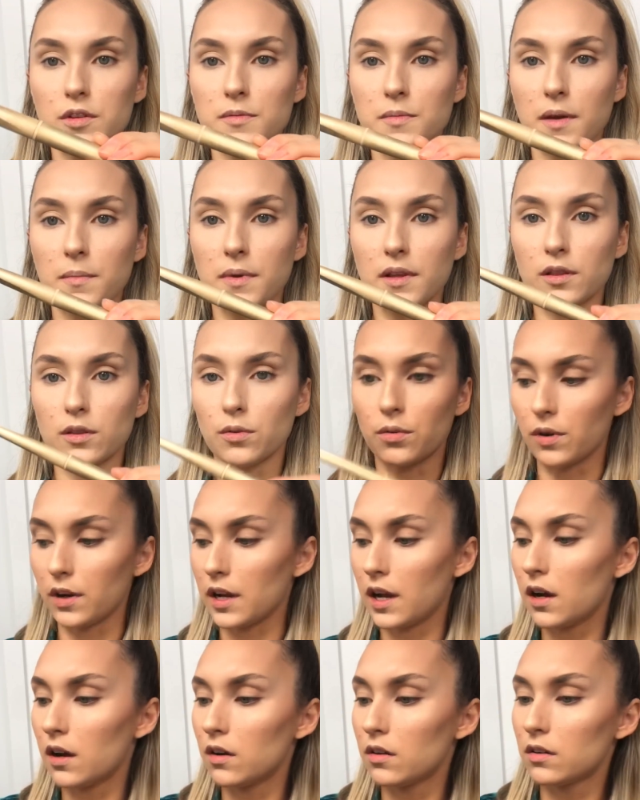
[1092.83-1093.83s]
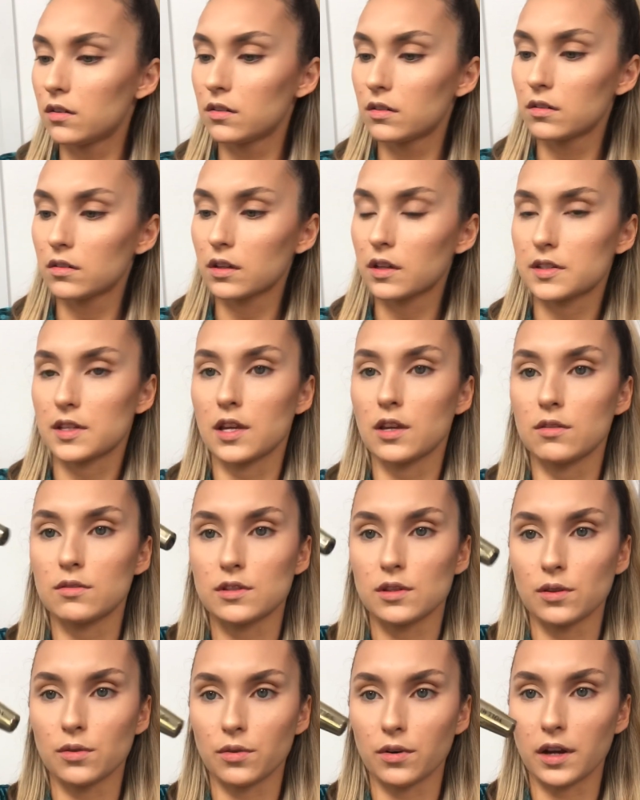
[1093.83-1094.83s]
might be L'Oreal, because I use
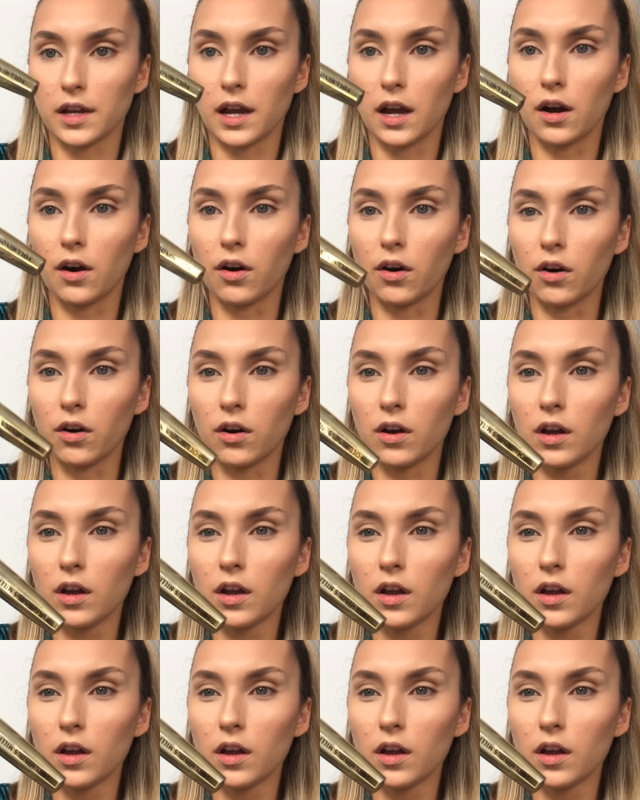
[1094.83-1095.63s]
L'Oreal